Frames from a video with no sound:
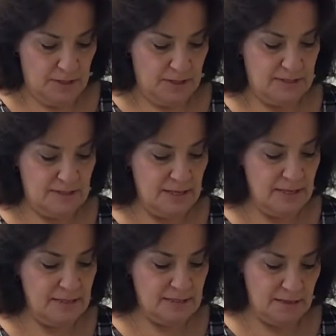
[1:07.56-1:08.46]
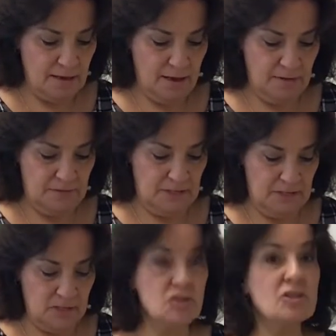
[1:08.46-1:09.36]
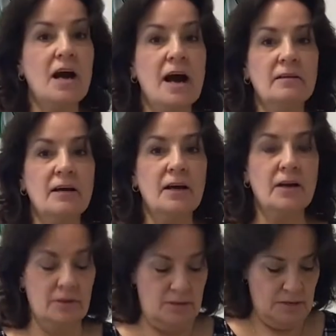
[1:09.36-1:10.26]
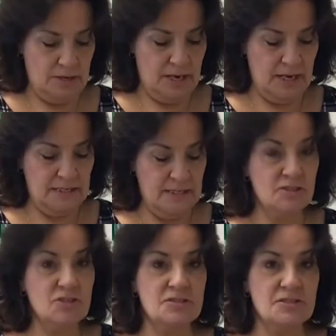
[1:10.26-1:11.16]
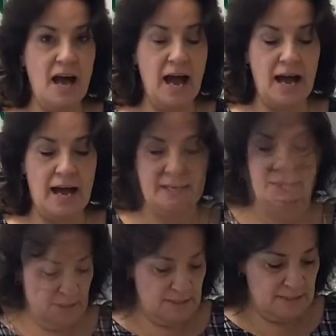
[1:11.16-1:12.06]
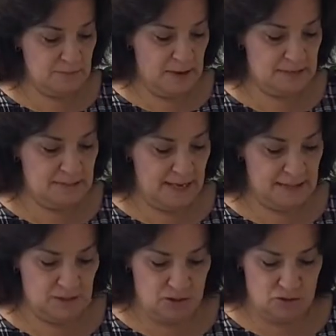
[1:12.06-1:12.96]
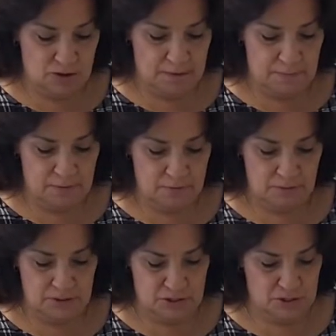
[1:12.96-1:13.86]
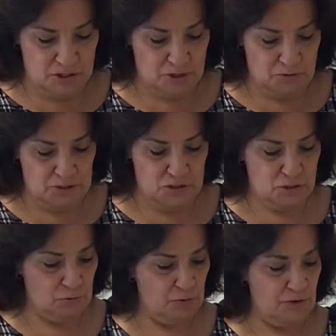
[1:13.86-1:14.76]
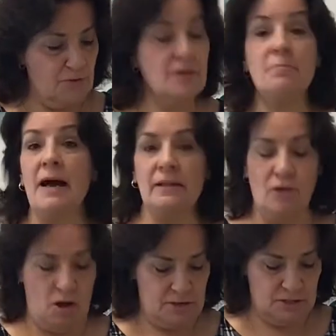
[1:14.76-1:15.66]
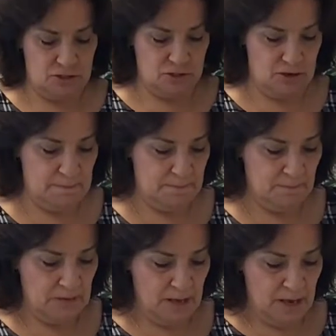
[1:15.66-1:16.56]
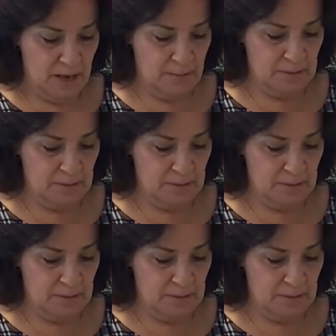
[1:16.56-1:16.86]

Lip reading: 6 of each color and each size. This is my second strip, which is 2 inches shorter than my longest strip. I'm